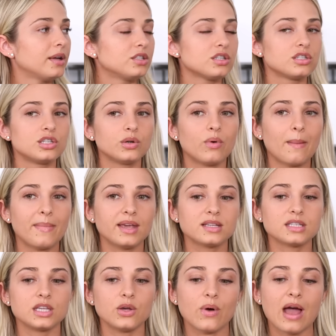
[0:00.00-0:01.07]
But just do what
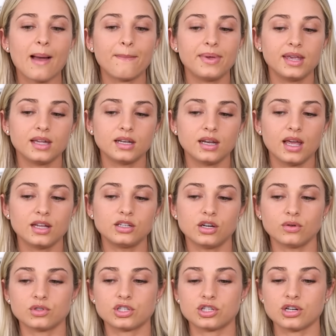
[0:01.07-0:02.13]
makes you happy and
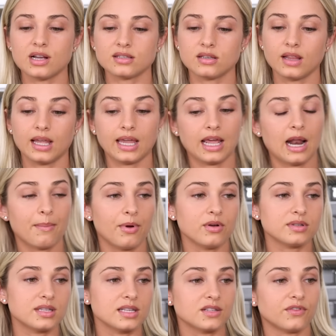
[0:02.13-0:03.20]
don't stress on like, can I
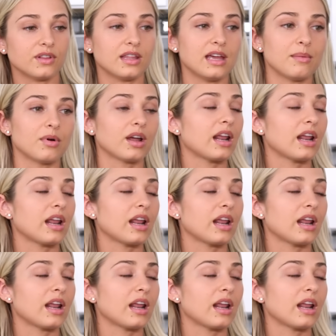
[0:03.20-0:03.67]
post this for them